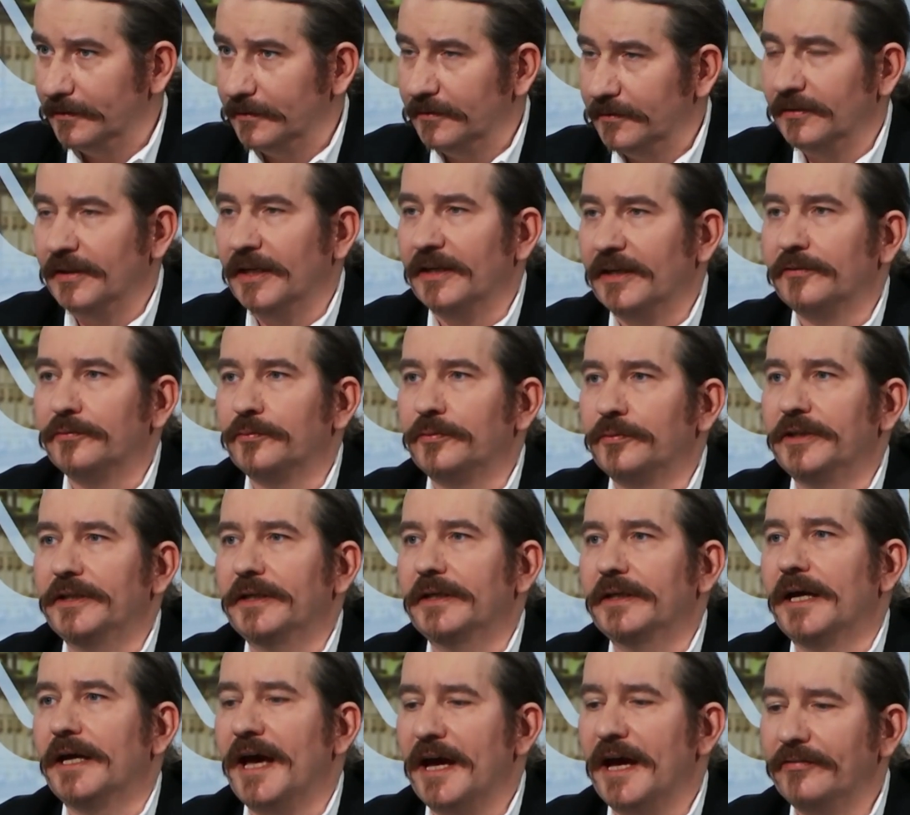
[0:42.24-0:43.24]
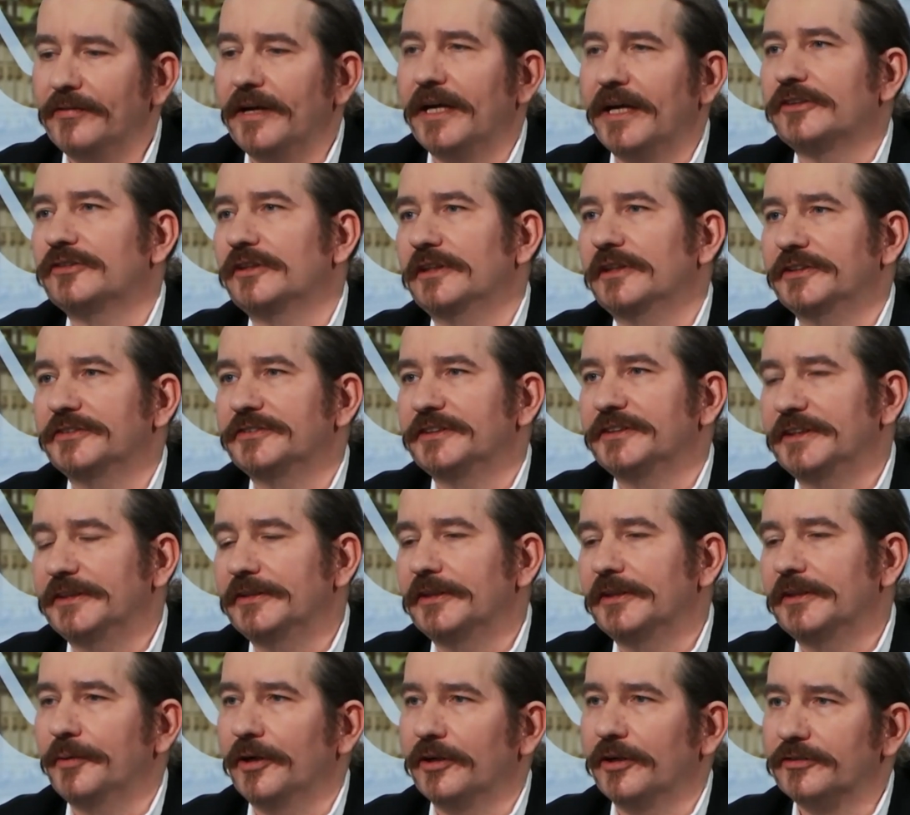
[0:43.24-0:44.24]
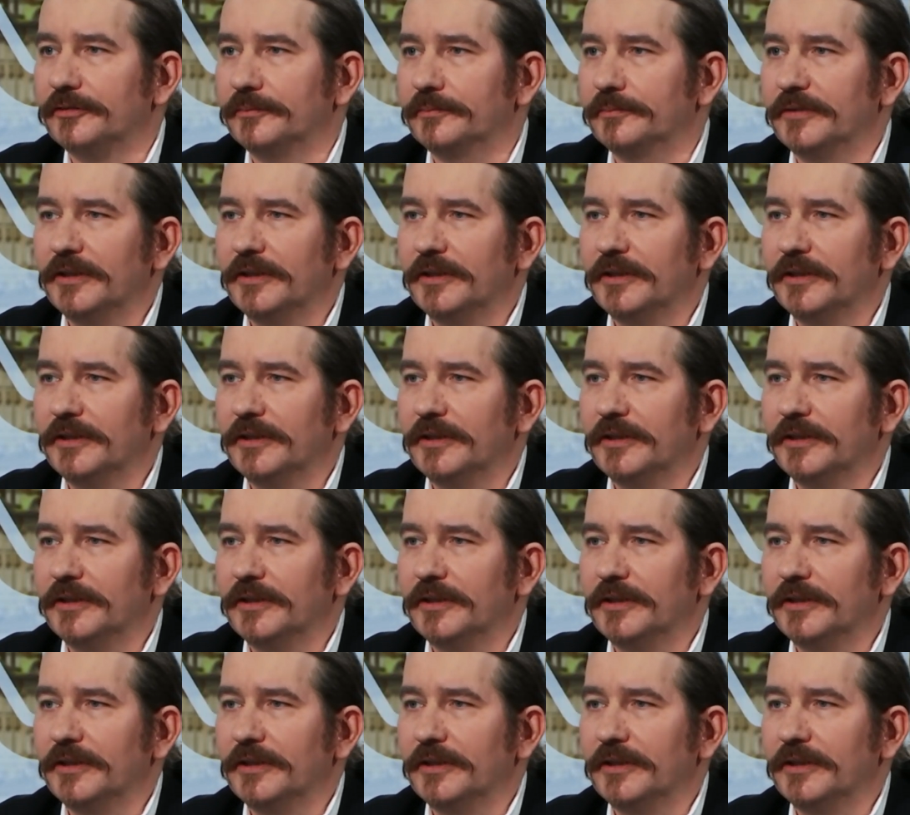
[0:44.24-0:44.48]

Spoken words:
that we have actually seen the bottom.